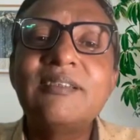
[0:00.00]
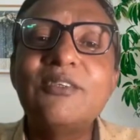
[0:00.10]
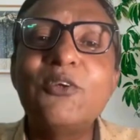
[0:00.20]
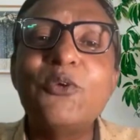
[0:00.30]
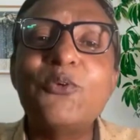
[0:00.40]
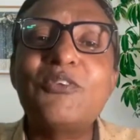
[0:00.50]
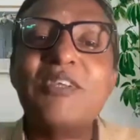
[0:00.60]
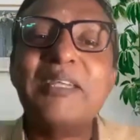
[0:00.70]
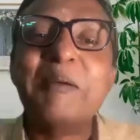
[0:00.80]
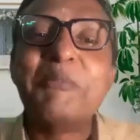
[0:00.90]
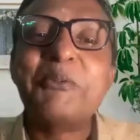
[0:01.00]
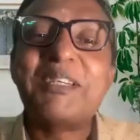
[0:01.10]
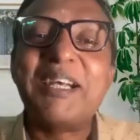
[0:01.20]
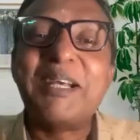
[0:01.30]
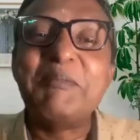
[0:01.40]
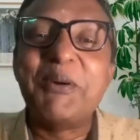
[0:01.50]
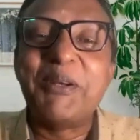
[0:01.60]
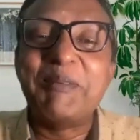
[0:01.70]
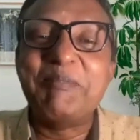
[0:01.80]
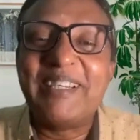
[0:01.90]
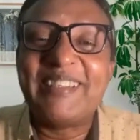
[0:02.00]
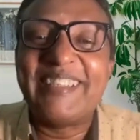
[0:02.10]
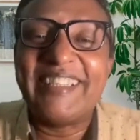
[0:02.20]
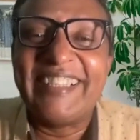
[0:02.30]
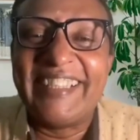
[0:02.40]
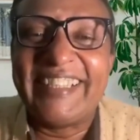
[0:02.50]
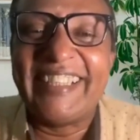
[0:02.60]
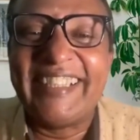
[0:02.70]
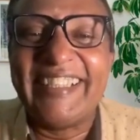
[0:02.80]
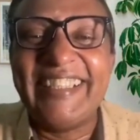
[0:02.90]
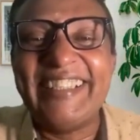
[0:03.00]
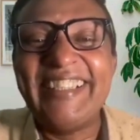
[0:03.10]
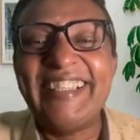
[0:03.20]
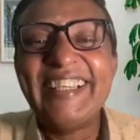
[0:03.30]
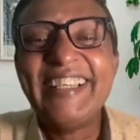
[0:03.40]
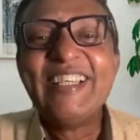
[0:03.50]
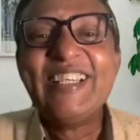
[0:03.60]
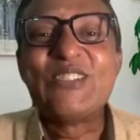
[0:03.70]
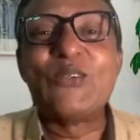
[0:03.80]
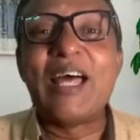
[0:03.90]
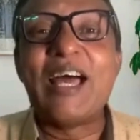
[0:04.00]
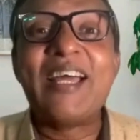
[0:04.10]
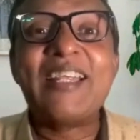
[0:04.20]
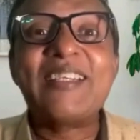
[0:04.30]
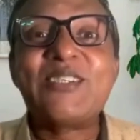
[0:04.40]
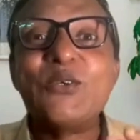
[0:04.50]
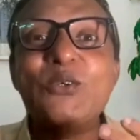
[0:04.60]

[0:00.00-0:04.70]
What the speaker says: you send them to study modern medicine. So that,